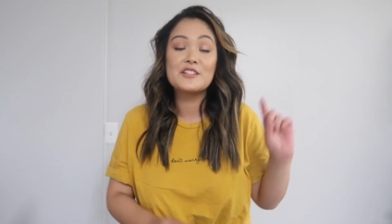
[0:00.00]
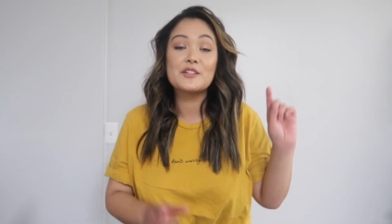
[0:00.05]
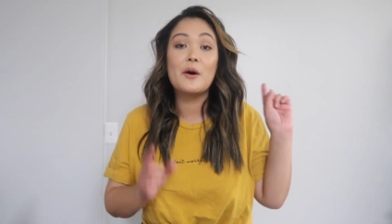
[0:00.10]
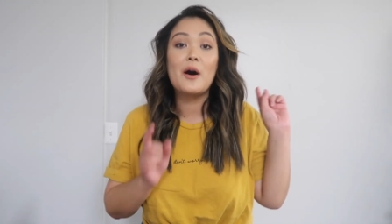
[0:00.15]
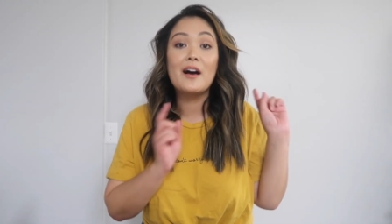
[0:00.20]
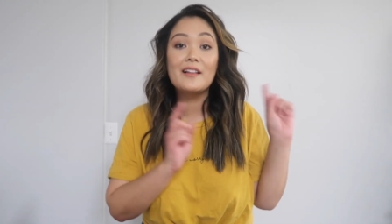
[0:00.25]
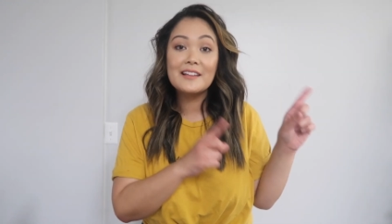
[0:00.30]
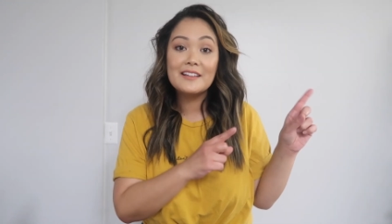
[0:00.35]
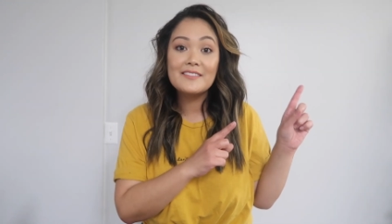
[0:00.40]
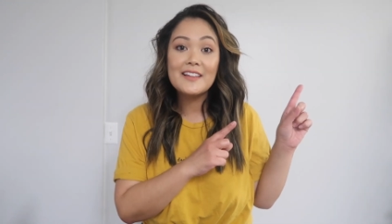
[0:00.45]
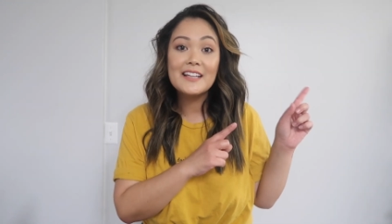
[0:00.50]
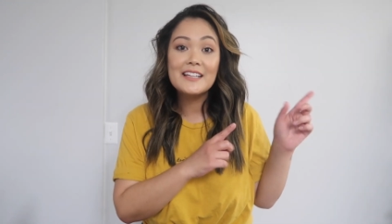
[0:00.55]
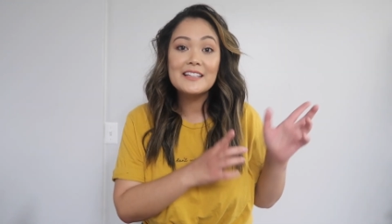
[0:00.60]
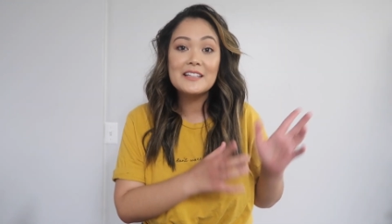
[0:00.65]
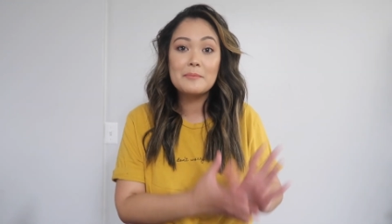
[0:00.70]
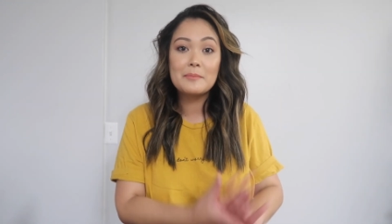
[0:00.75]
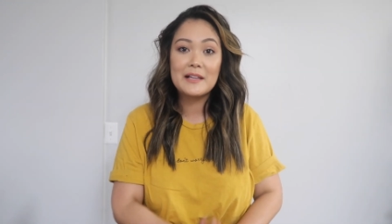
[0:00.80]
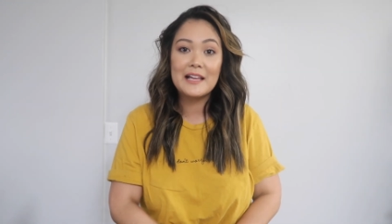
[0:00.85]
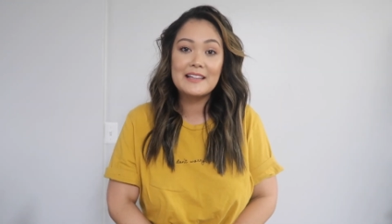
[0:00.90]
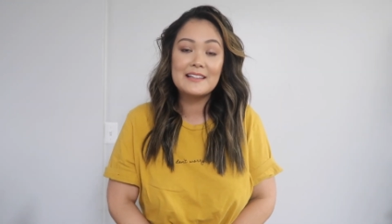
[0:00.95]
So I'll leave that
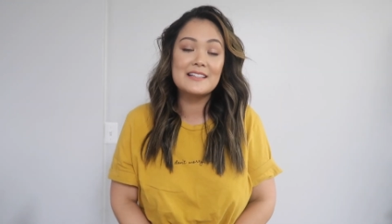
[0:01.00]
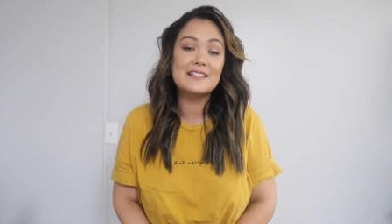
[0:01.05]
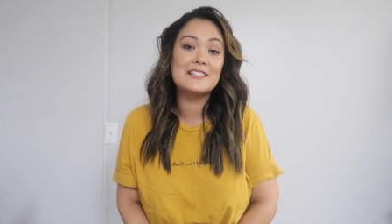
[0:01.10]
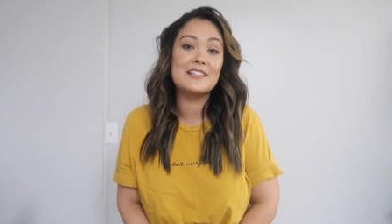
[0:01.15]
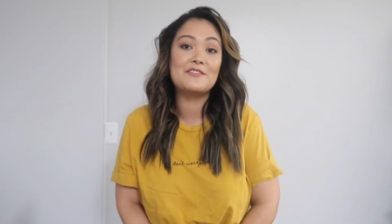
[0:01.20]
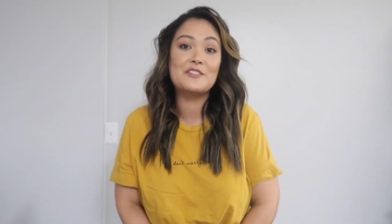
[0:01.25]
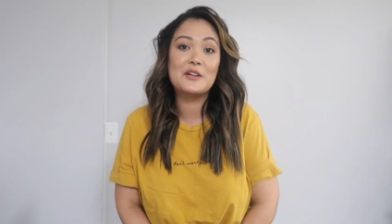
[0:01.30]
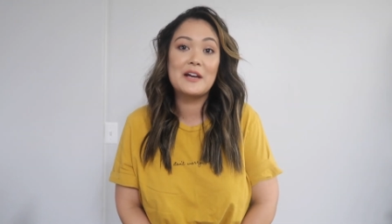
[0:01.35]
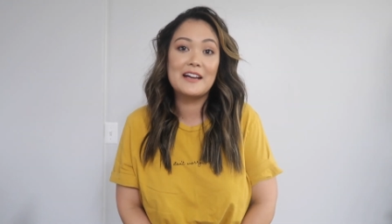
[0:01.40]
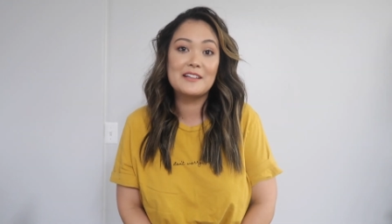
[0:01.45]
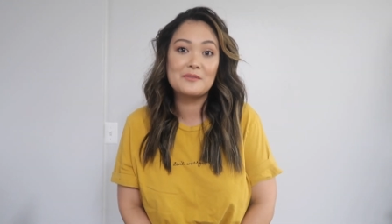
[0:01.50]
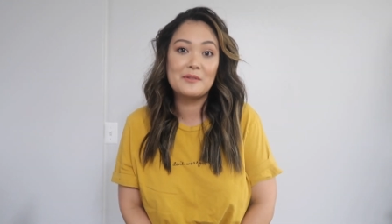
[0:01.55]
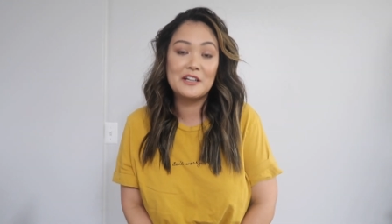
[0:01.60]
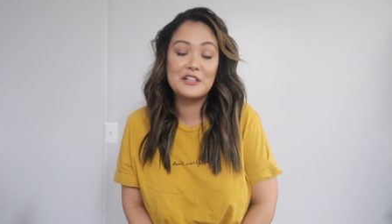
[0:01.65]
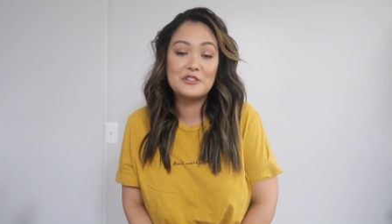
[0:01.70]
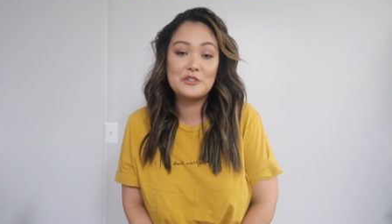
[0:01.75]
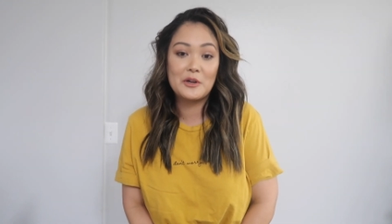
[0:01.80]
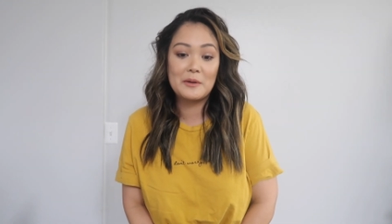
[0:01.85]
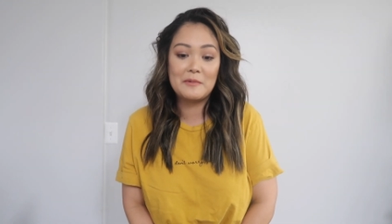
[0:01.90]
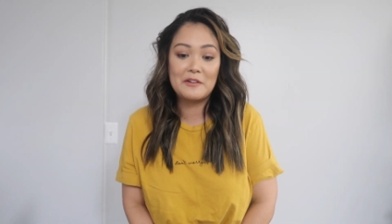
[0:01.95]
in the playlist if you guys
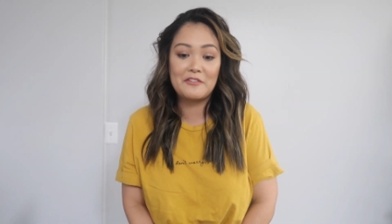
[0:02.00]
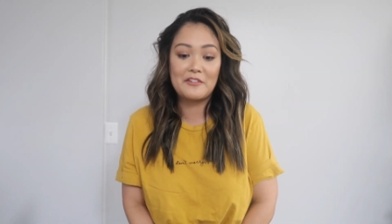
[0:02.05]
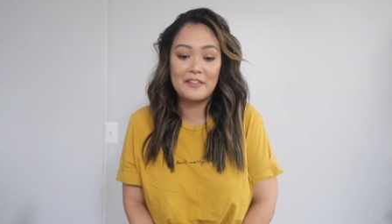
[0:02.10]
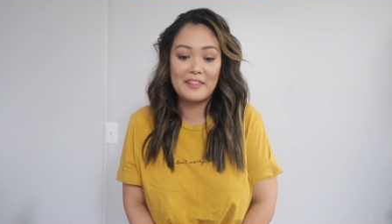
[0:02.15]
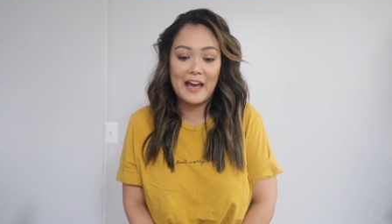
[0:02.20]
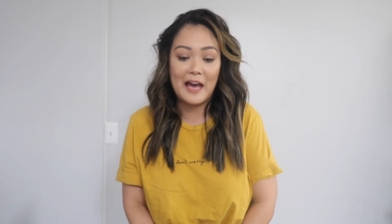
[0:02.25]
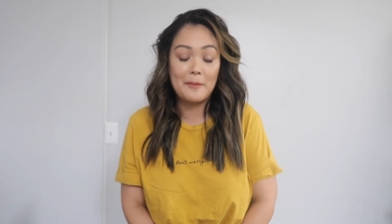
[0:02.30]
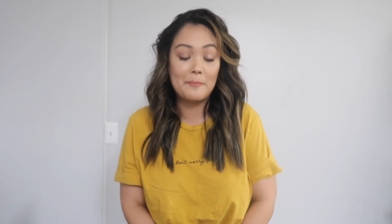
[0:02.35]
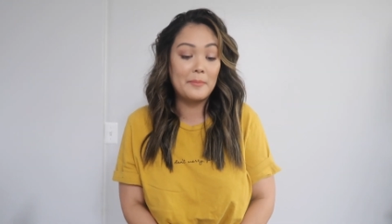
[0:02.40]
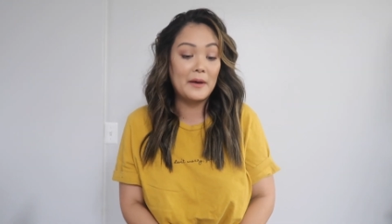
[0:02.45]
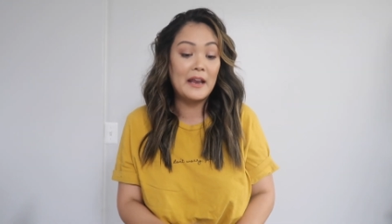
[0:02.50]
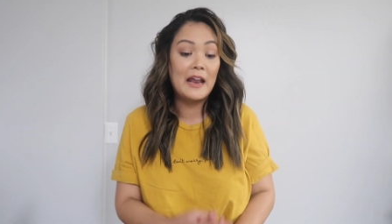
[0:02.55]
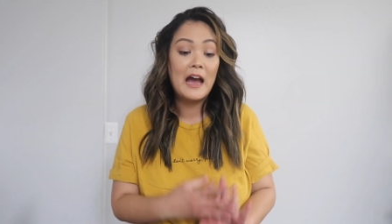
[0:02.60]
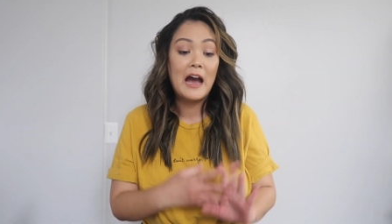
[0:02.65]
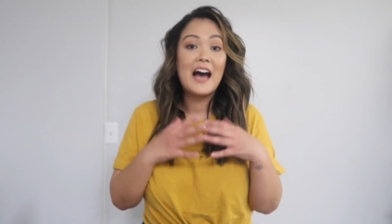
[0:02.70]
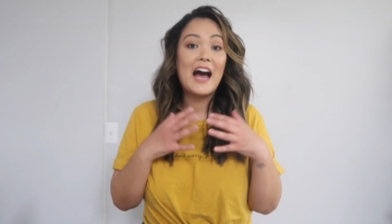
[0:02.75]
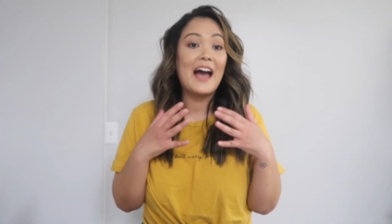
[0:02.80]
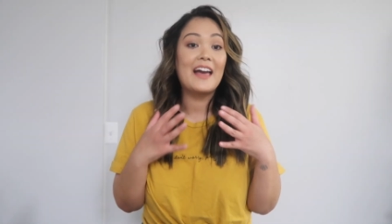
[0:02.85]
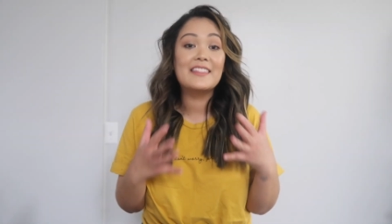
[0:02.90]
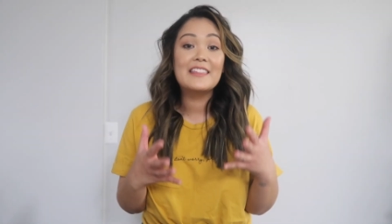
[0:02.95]
want to join me for that. But
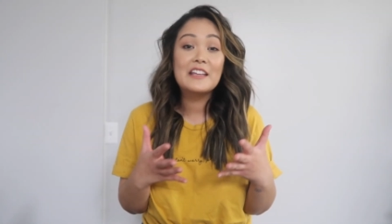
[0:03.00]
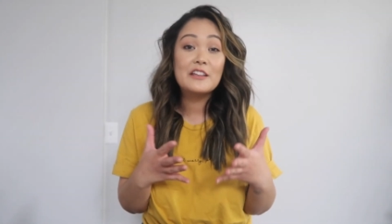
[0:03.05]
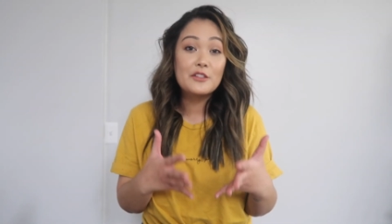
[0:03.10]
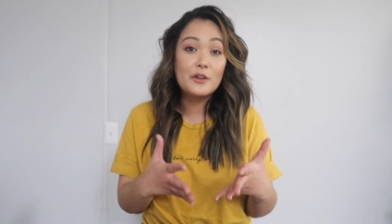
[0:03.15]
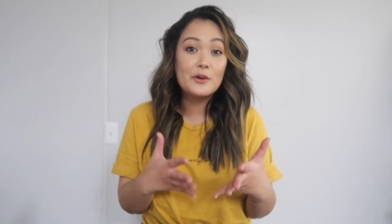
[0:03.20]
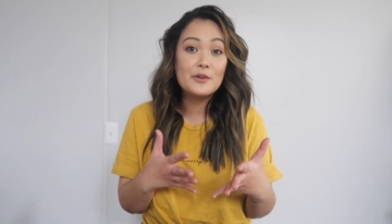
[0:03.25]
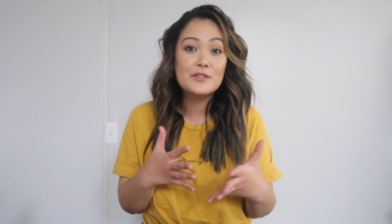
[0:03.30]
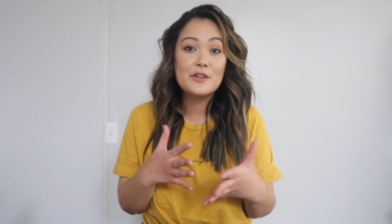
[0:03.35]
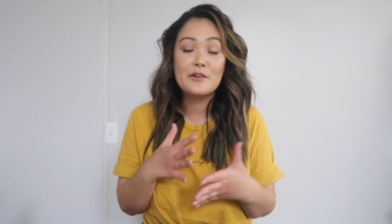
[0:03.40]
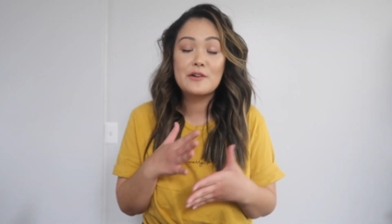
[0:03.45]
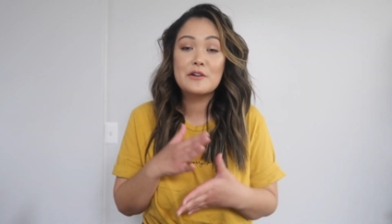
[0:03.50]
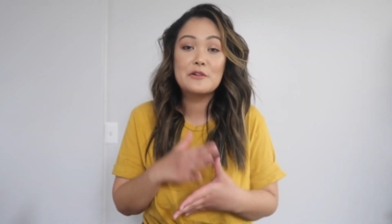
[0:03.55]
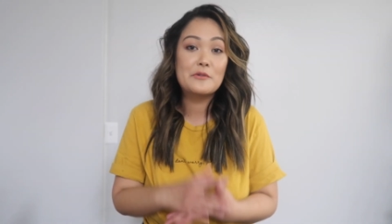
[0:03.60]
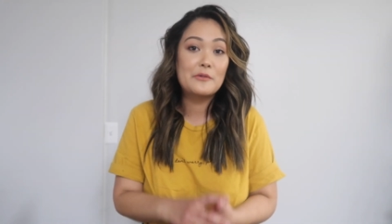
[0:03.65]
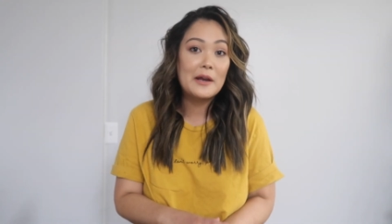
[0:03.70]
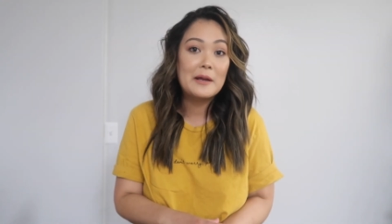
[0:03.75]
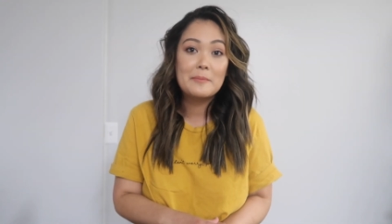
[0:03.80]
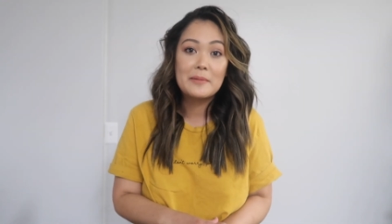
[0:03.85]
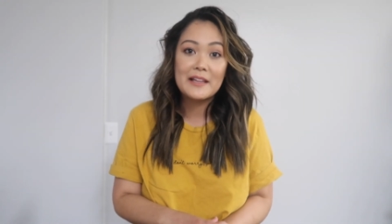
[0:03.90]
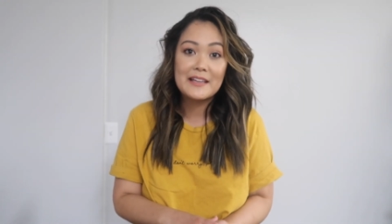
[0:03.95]
I think those are a
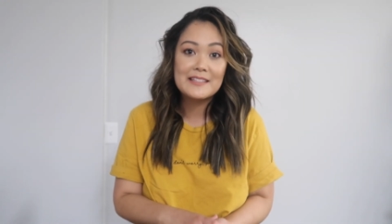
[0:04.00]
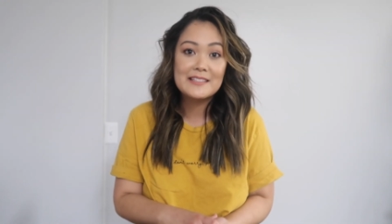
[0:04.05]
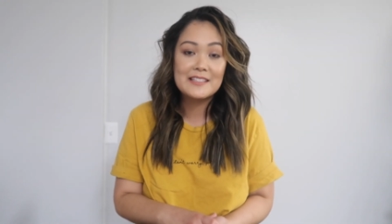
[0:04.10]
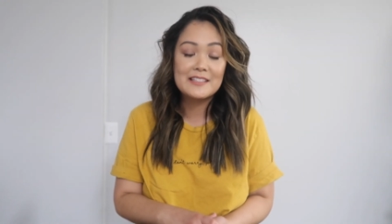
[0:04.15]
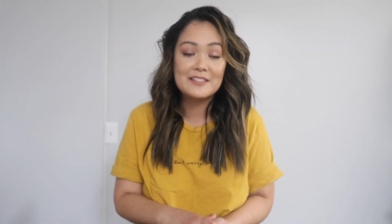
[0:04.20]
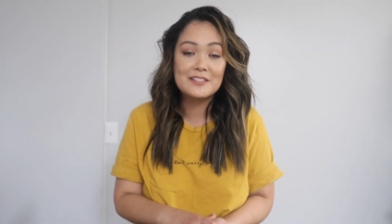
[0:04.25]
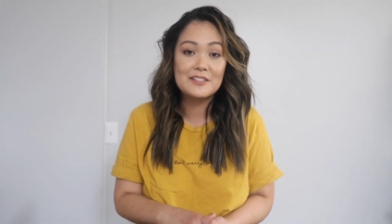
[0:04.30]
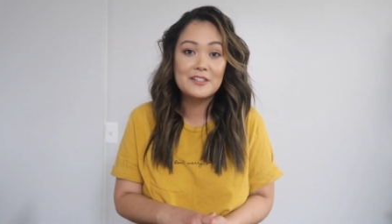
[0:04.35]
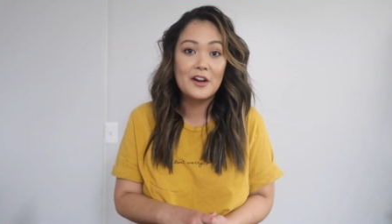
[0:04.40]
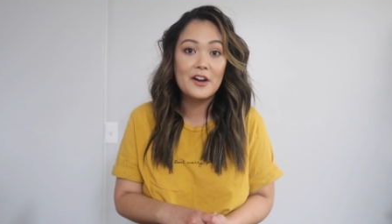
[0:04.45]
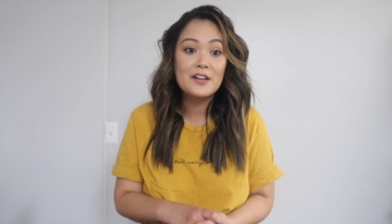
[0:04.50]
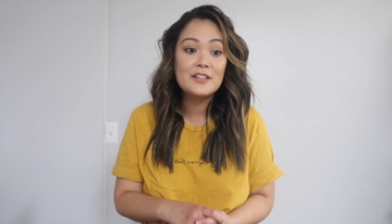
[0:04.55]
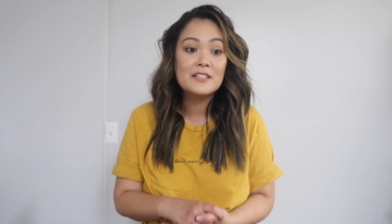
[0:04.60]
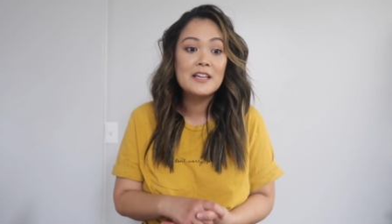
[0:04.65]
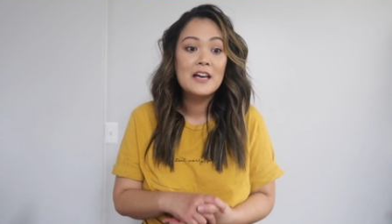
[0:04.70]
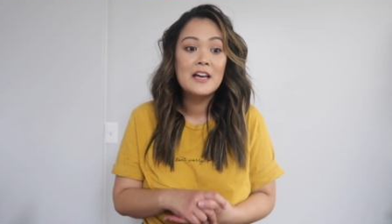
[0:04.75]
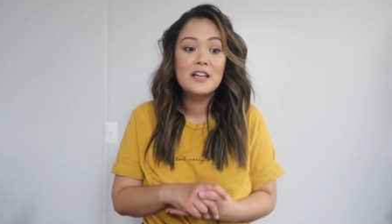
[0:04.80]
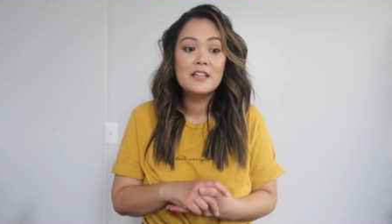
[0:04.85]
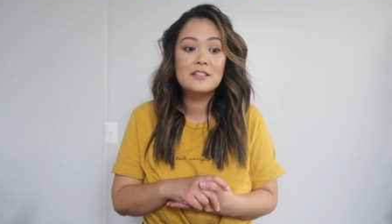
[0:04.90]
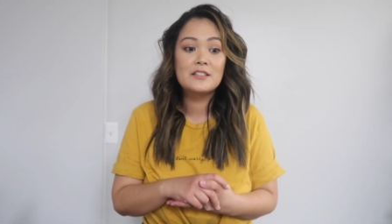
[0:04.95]
great place to start.